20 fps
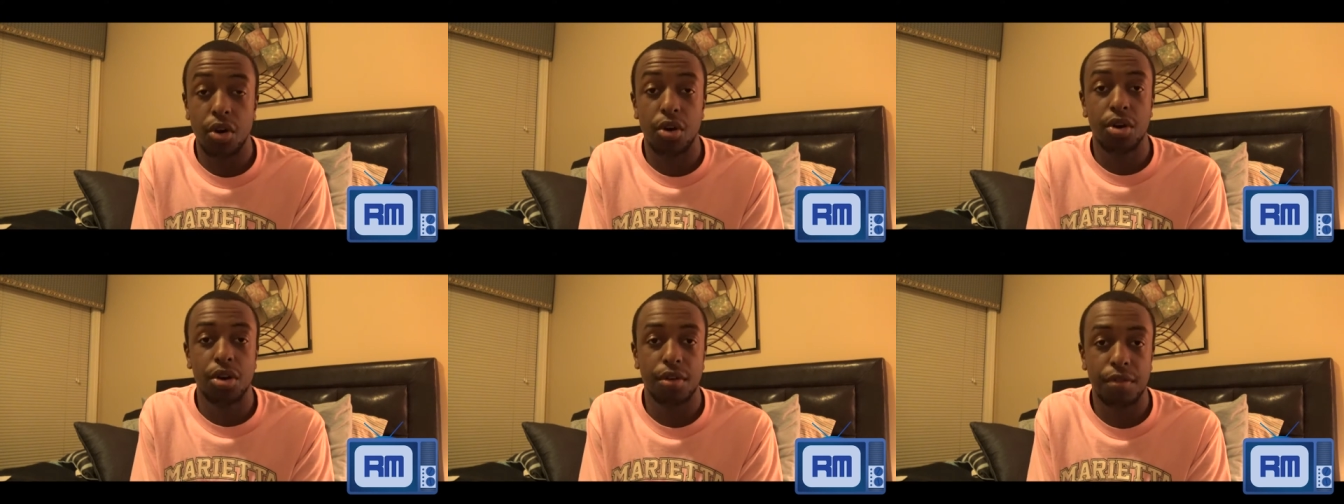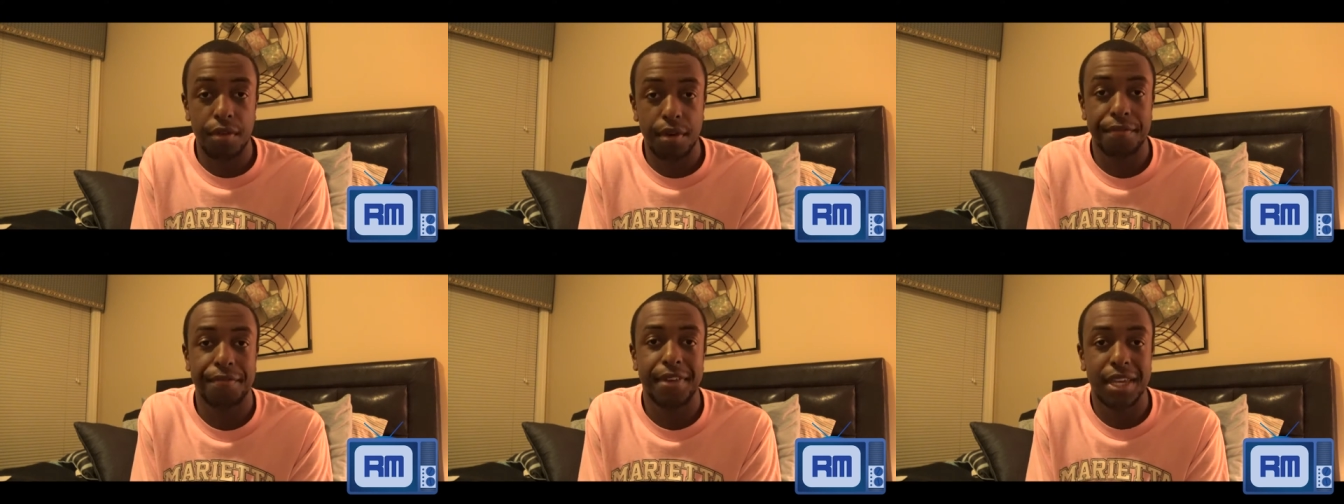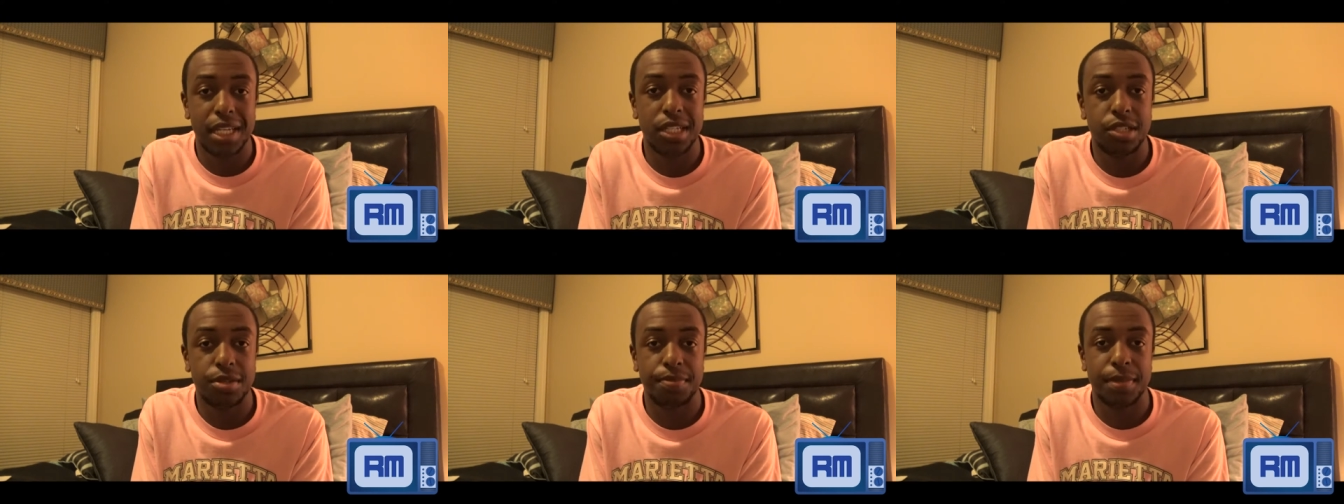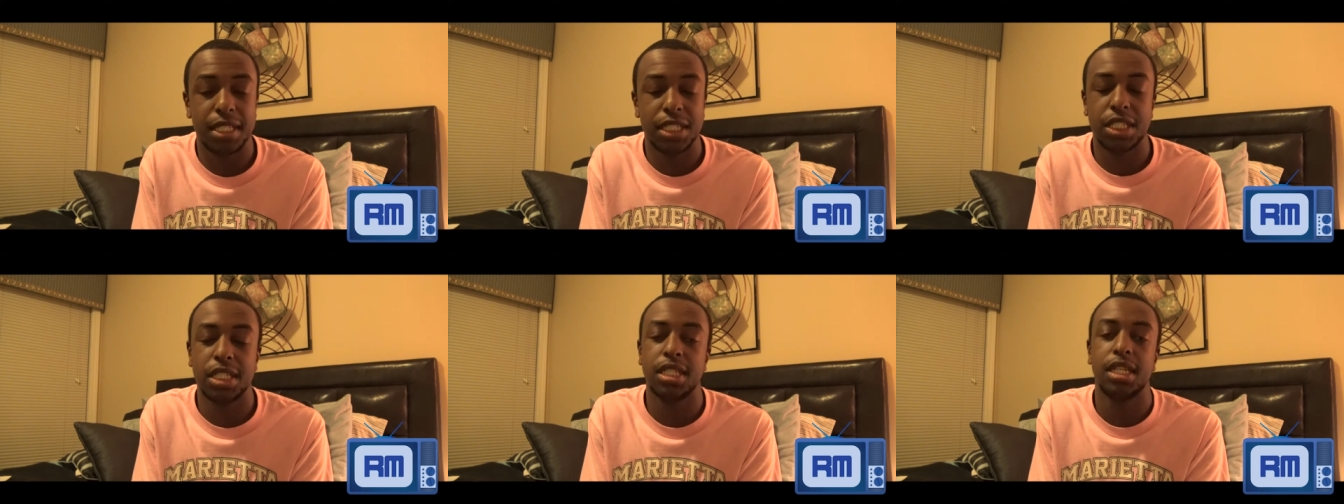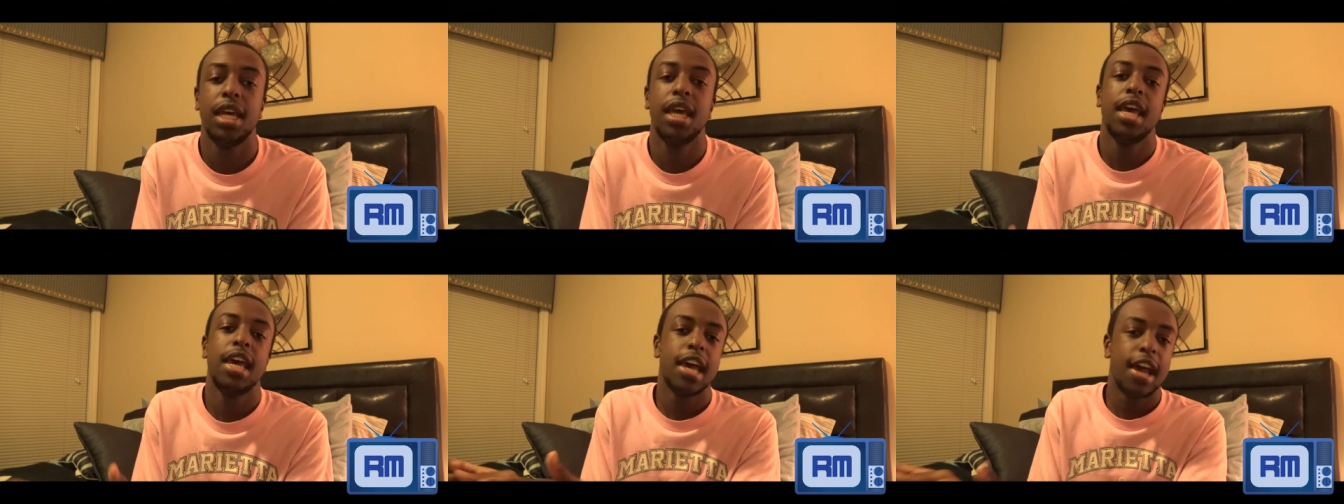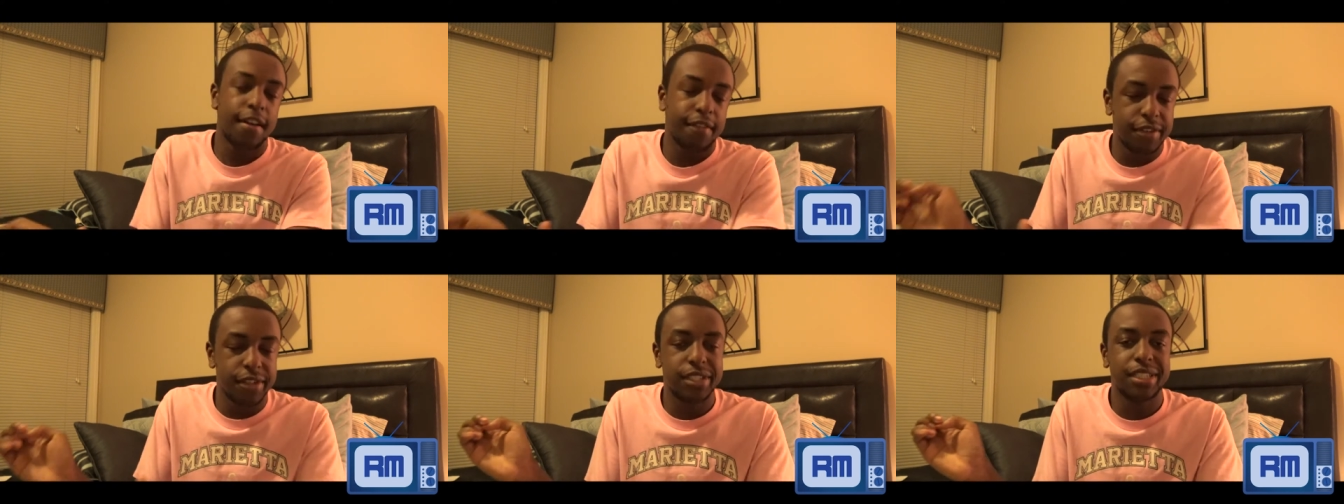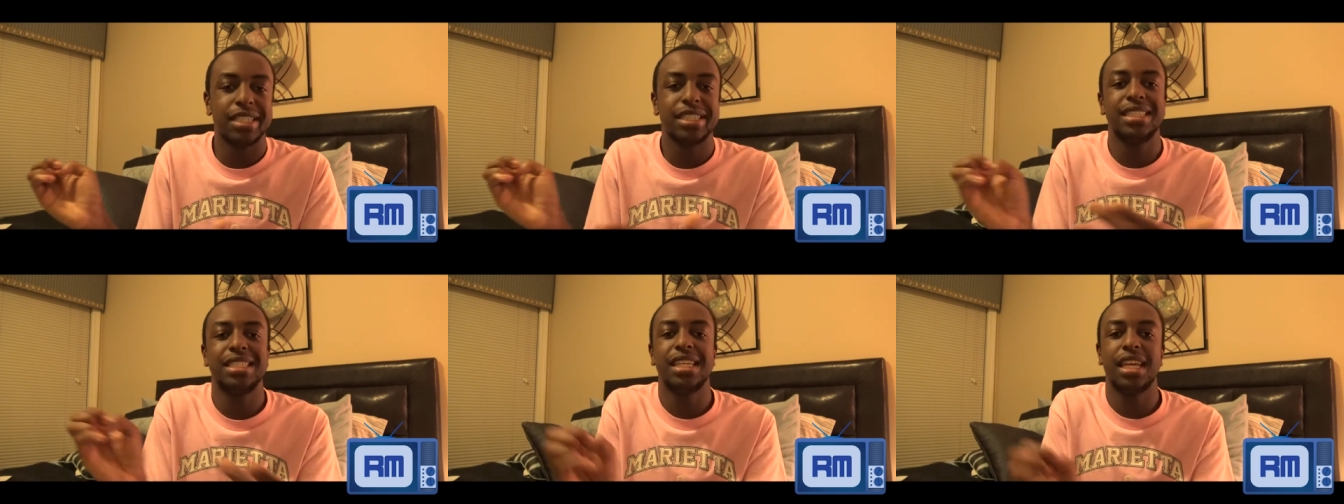on a revenge mission ever
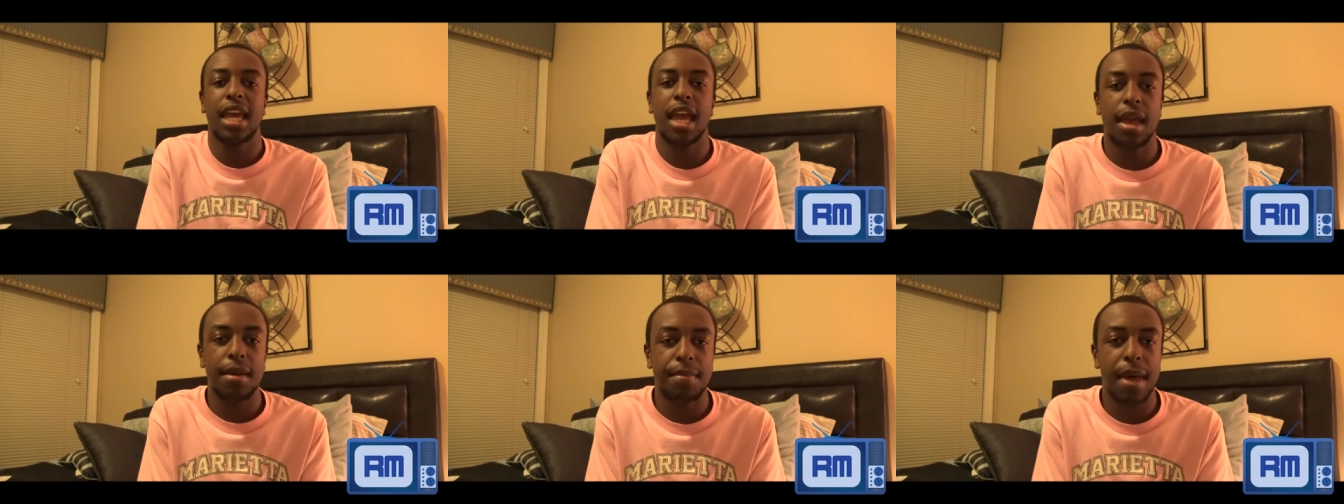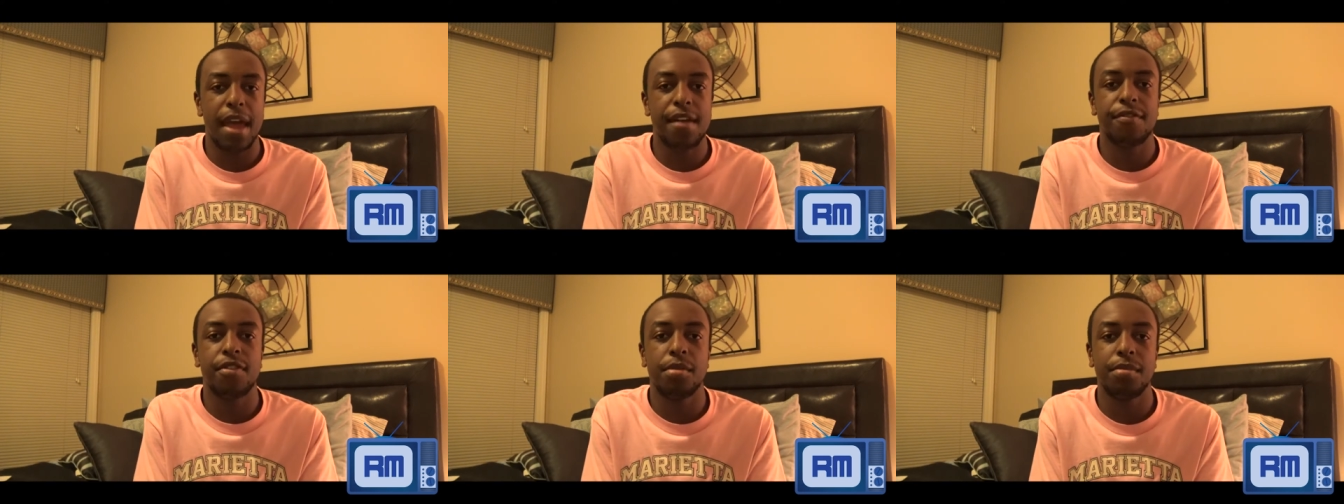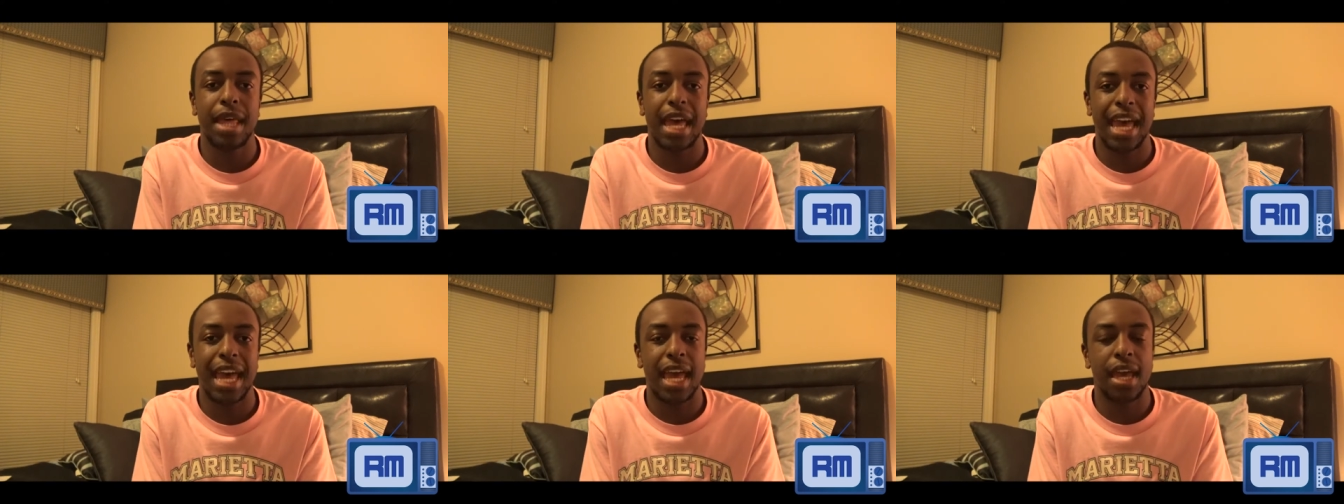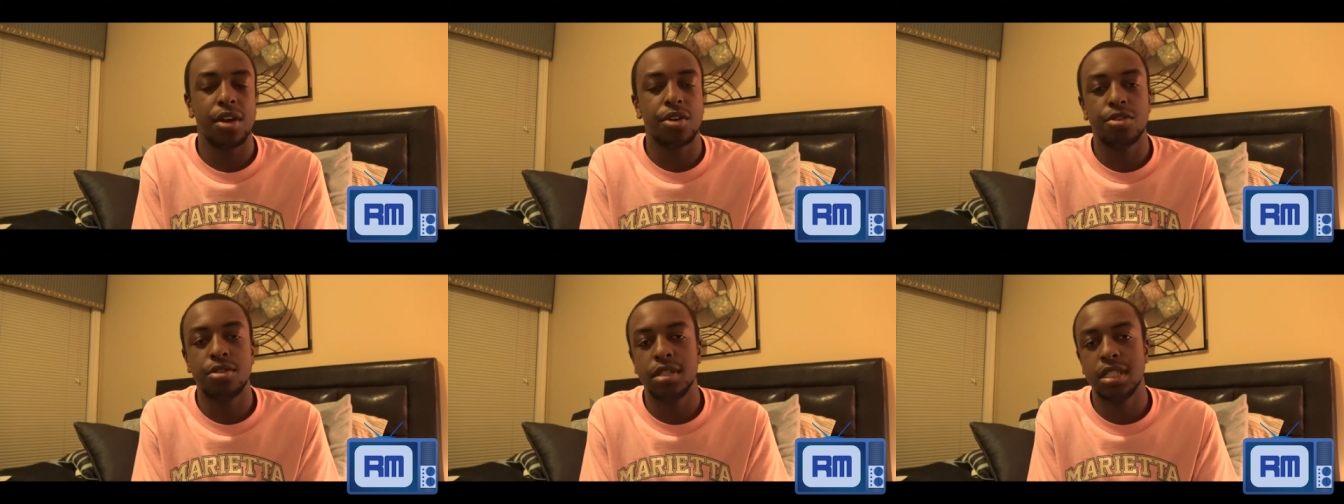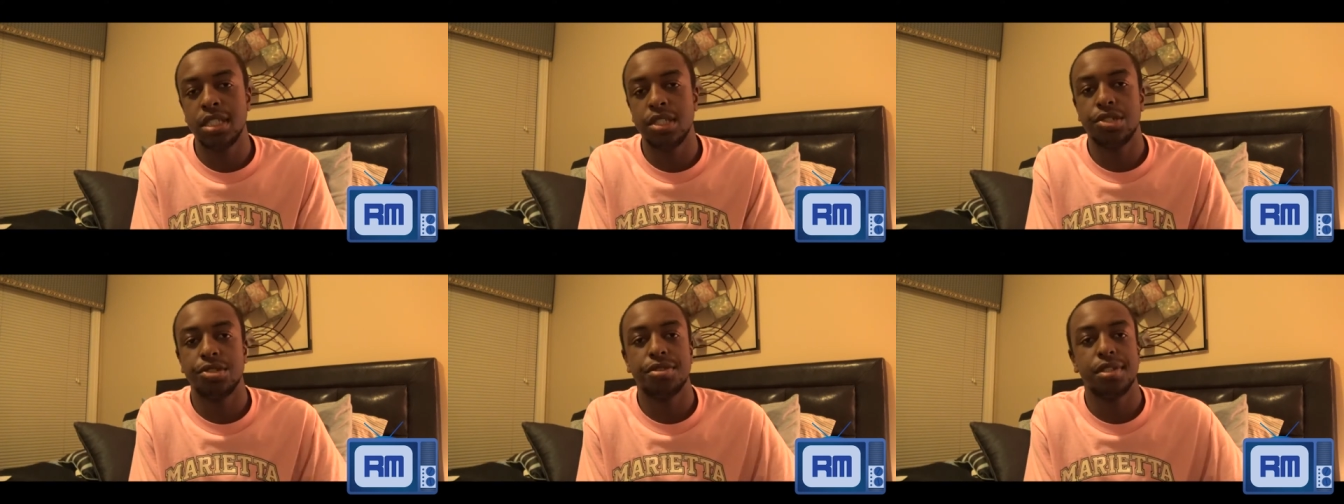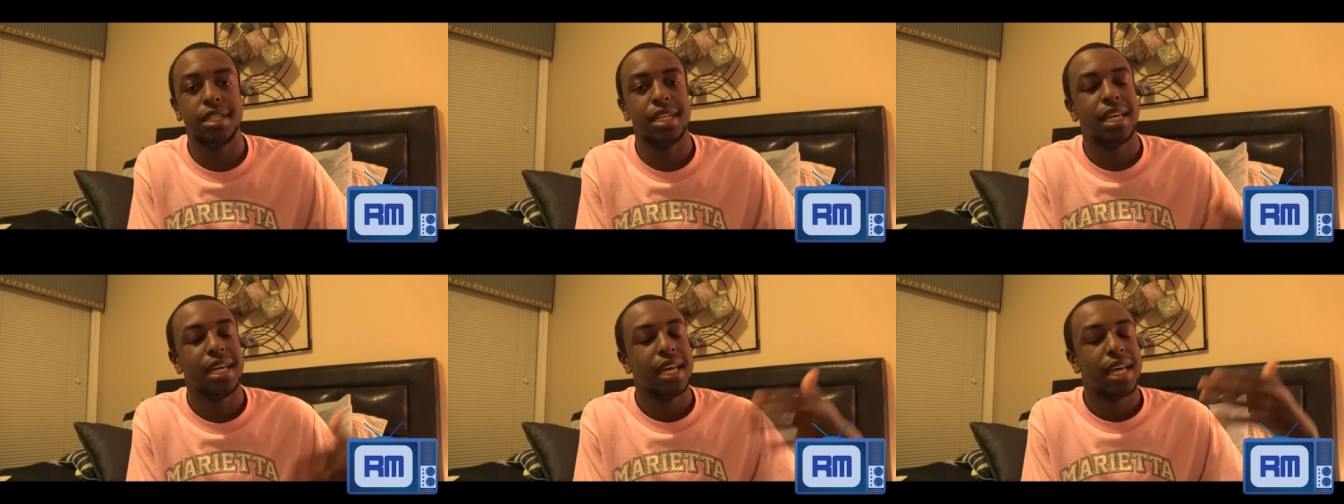since he came back from that ankle injury